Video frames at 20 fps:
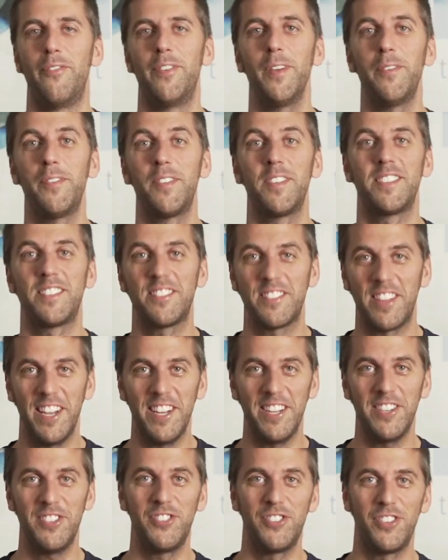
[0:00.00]
fifth
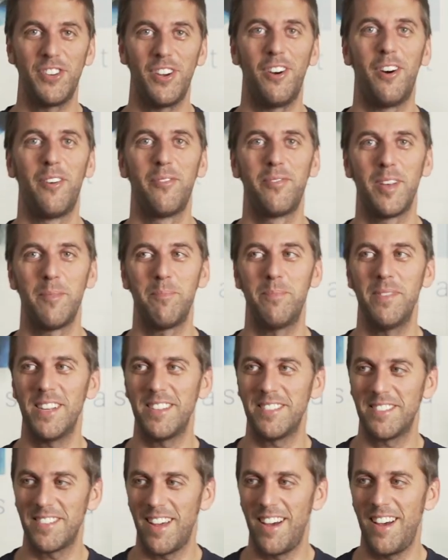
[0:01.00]
stage of the
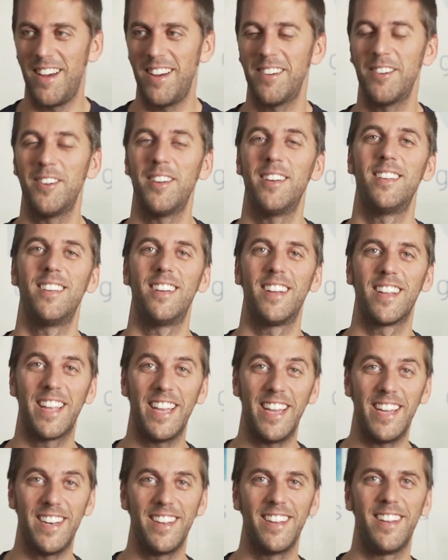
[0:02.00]
PSR,
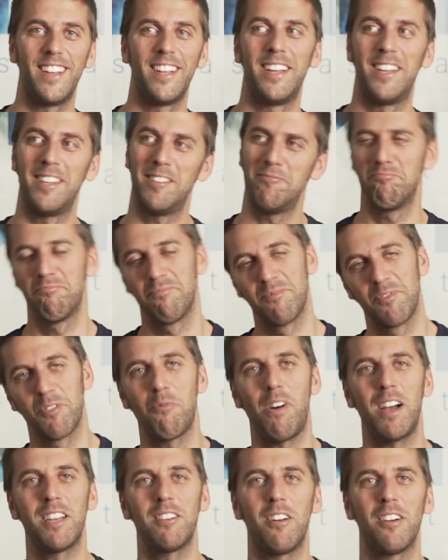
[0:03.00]
again, a
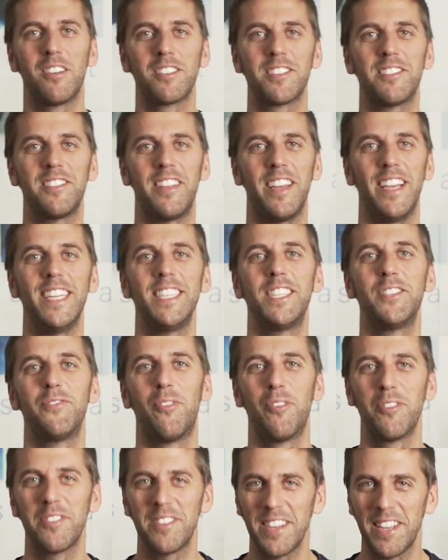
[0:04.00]
quite long stage,
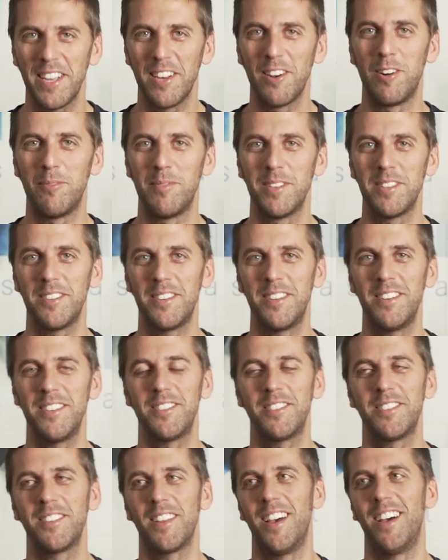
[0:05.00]
40
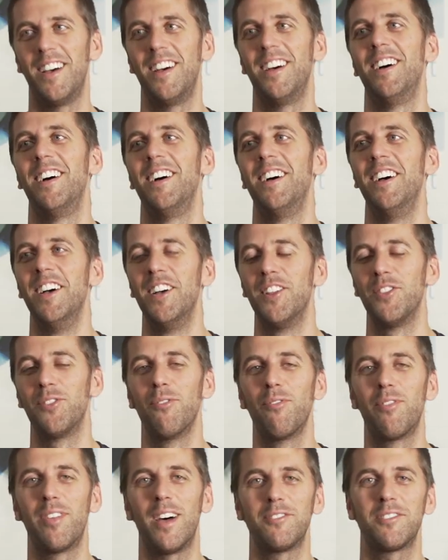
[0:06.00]
kilometers,
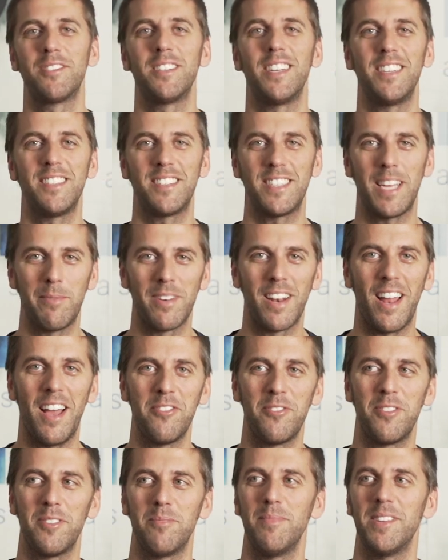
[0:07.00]

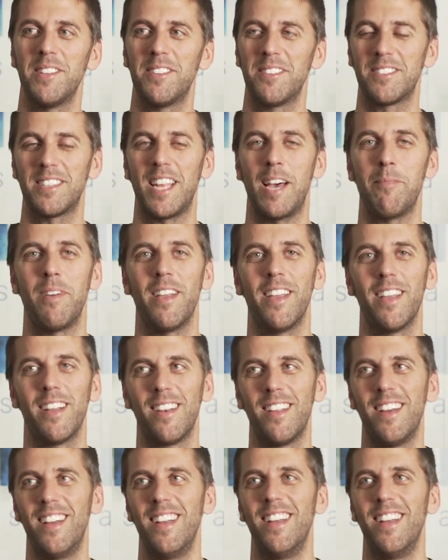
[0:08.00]
2,700 meters uphill.